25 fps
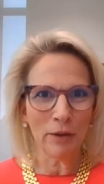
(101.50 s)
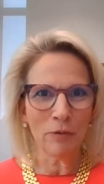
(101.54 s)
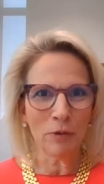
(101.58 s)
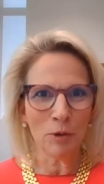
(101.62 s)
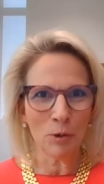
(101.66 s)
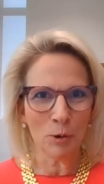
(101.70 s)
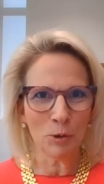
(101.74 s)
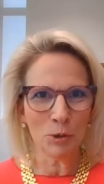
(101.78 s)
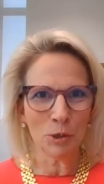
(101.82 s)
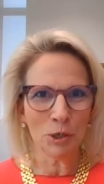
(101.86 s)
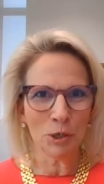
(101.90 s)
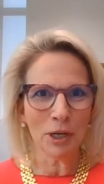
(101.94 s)
of the
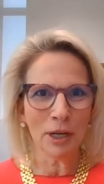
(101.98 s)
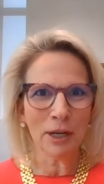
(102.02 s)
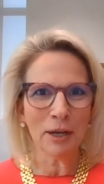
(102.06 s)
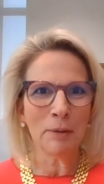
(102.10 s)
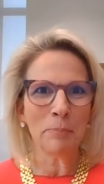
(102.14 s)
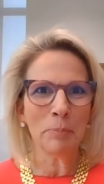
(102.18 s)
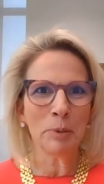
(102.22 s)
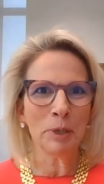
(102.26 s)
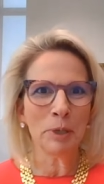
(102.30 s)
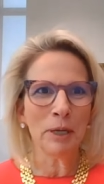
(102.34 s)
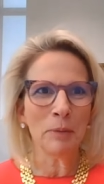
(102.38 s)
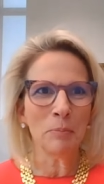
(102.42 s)
Hershey
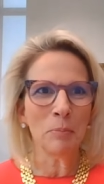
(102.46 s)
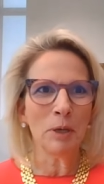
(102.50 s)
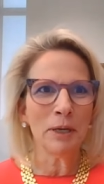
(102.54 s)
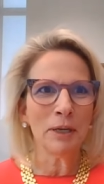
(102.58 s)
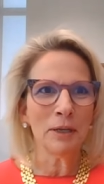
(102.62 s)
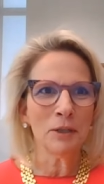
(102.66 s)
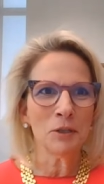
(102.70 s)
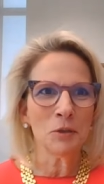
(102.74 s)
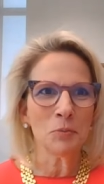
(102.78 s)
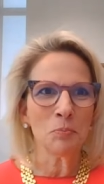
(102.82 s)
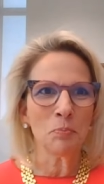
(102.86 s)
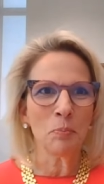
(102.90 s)
Company
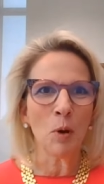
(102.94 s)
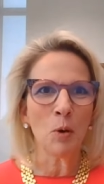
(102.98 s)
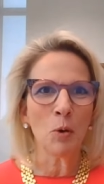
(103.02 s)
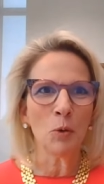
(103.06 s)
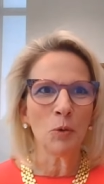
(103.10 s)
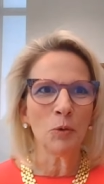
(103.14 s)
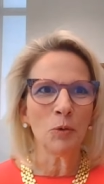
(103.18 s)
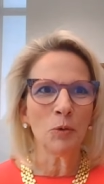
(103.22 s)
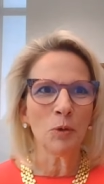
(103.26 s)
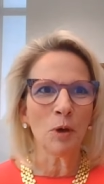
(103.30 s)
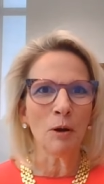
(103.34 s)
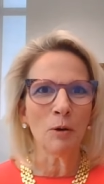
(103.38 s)
because
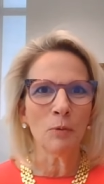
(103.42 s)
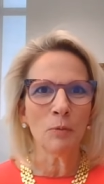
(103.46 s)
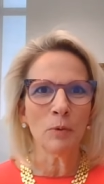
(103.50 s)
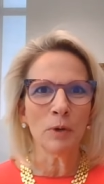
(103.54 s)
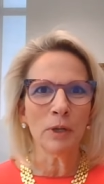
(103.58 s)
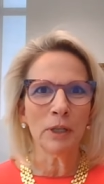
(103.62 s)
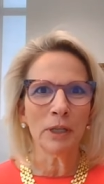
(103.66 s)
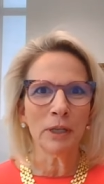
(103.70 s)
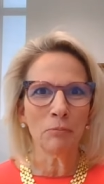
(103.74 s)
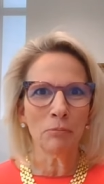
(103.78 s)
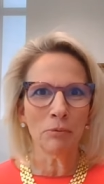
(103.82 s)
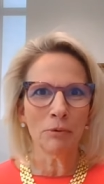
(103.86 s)
both are
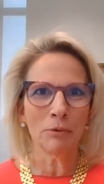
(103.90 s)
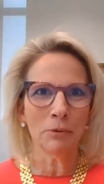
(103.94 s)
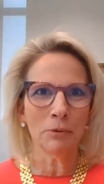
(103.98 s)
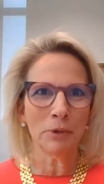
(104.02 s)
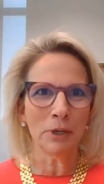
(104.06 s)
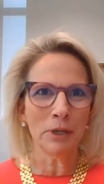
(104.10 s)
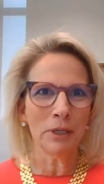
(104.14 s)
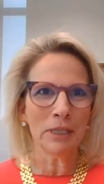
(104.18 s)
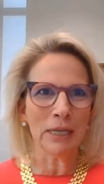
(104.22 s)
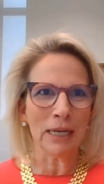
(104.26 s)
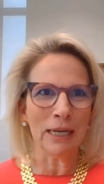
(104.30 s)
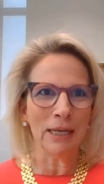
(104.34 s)
really
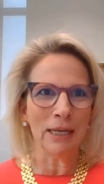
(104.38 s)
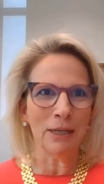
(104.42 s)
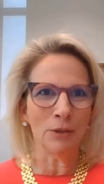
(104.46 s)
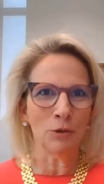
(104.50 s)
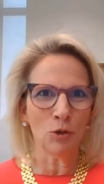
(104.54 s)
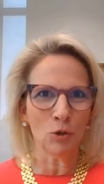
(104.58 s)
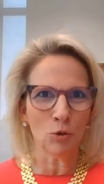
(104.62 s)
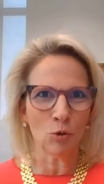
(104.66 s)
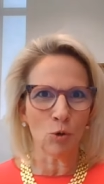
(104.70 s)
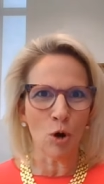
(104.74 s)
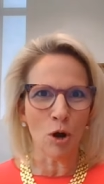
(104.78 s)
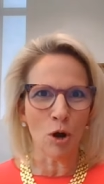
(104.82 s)
rooted in
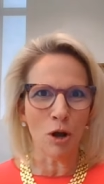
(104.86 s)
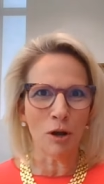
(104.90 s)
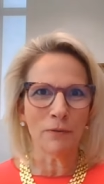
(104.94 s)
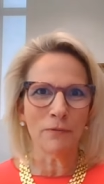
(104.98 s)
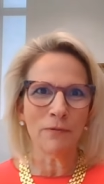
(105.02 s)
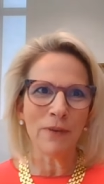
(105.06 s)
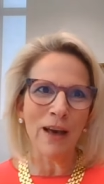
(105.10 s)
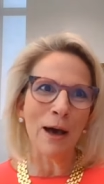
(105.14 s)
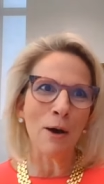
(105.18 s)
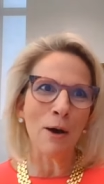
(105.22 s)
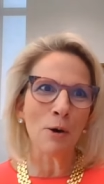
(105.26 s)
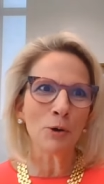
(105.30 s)

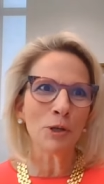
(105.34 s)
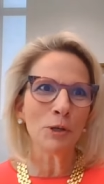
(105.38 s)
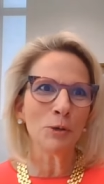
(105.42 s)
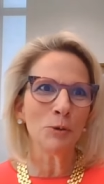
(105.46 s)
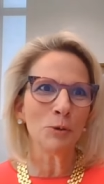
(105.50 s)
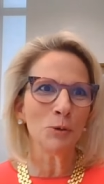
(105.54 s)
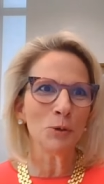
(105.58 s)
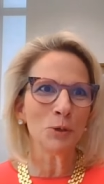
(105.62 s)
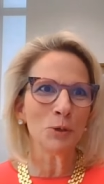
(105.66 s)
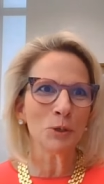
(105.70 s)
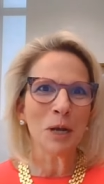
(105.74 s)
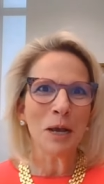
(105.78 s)
strong
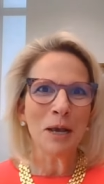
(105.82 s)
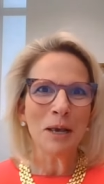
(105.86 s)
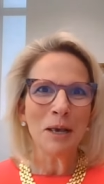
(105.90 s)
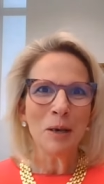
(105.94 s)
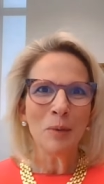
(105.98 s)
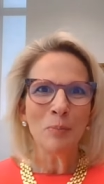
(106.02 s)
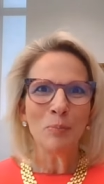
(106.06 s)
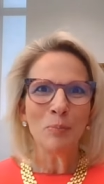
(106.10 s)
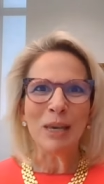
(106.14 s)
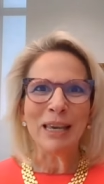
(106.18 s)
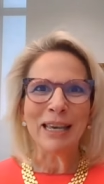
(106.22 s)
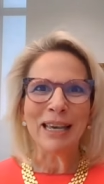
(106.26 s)
values
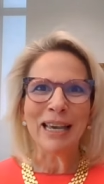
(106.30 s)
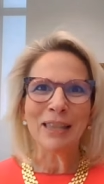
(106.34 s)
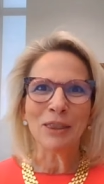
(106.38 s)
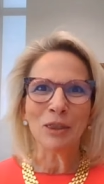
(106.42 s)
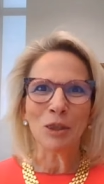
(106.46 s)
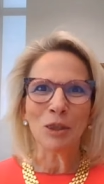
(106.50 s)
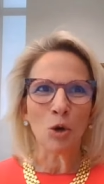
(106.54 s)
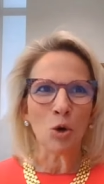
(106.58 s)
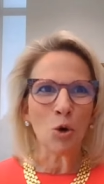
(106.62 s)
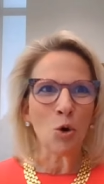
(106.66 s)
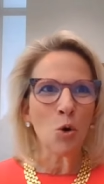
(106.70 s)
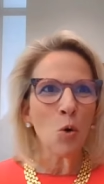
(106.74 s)
being
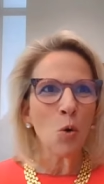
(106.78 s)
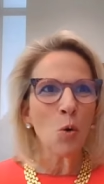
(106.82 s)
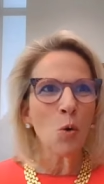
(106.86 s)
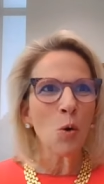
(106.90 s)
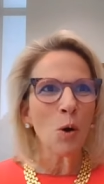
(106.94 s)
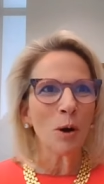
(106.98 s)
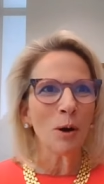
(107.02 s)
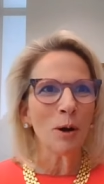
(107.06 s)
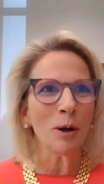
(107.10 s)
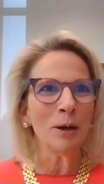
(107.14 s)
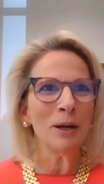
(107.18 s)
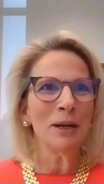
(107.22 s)
at the
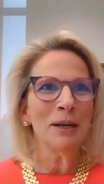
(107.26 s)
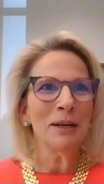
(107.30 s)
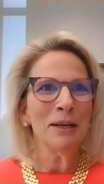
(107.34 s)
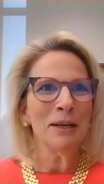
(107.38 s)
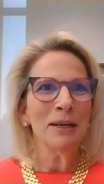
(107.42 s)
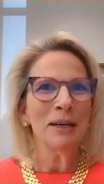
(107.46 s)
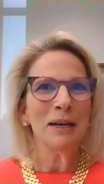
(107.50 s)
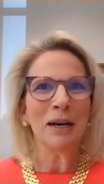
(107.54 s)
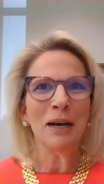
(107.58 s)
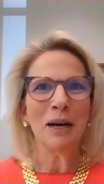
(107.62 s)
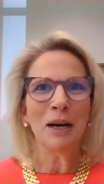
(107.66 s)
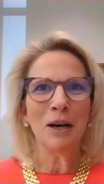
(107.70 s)
core
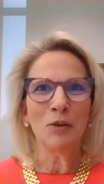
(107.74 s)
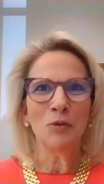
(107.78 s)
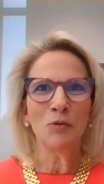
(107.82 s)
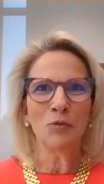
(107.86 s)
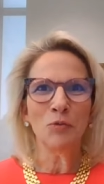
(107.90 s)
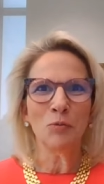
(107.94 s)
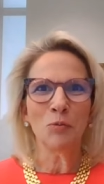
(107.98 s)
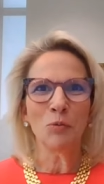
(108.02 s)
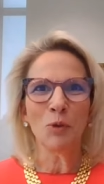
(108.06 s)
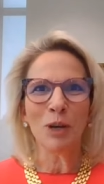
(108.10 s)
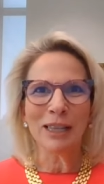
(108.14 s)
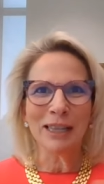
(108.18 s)

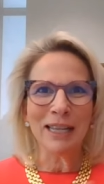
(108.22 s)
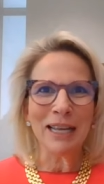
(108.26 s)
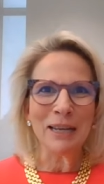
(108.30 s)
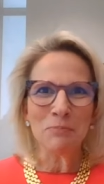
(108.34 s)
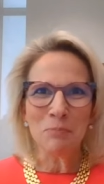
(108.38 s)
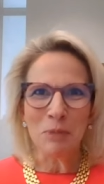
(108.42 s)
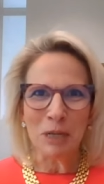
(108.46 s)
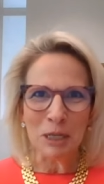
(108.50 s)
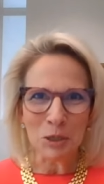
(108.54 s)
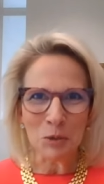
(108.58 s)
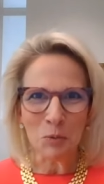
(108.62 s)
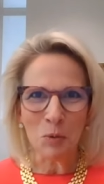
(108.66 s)
of what
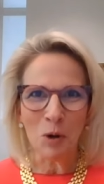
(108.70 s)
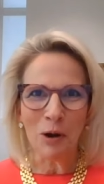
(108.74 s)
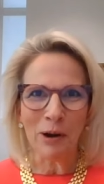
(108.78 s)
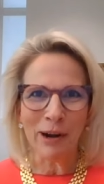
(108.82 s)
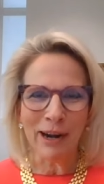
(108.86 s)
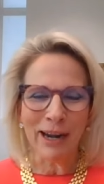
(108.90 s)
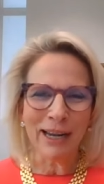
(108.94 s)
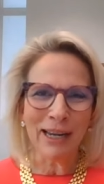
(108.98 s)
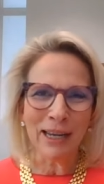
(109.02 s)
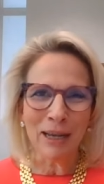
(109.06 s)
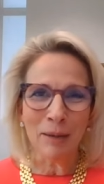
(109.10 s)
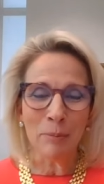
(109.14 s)
led me to where
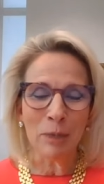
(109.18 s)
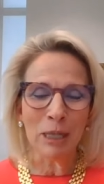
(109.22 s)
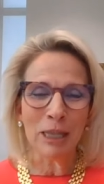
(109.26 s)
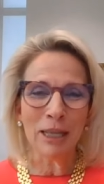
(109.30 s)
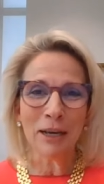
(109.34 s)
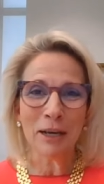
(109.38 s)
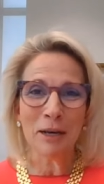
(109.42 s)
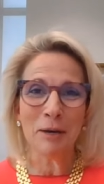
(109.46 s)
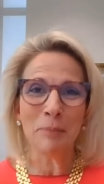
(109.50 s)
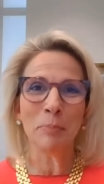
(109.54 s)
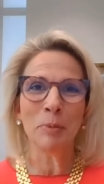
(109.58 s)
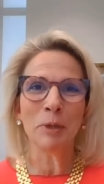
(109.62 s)
I am and
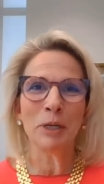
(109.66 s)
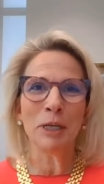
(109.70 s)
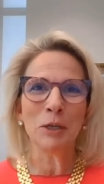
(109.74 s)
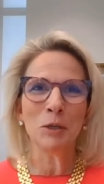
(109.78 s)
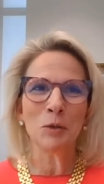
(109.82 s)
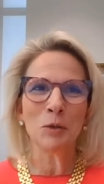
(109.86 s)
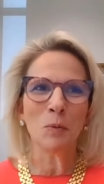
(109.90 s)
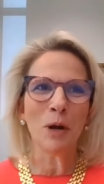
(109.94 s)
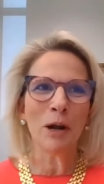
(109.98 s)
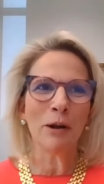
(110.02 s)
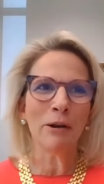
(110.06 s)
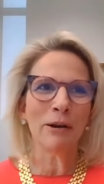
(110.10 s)
the company
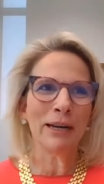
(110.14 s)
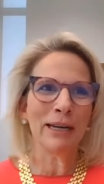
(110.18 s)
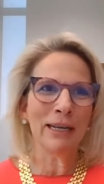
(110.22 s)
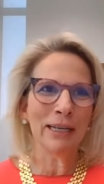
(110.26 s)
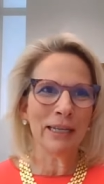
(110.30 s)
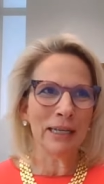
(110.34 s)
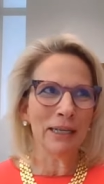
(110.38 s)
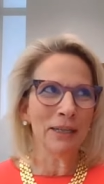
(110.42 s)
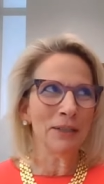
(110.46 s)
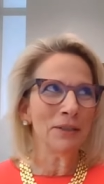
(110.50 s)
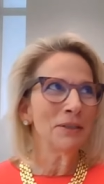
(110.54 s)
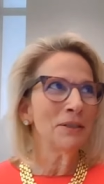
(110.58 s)
to where
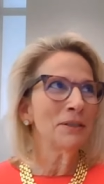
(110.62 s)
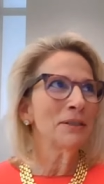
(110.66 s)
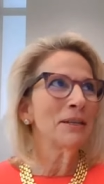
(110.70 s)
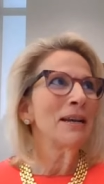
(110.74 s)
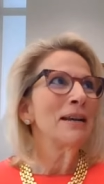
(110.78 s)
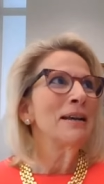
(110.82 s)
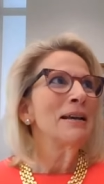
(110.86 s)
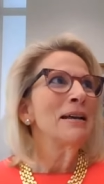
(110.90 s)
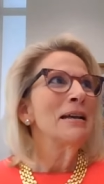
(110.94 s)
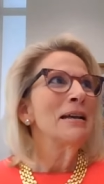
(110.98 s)
it is.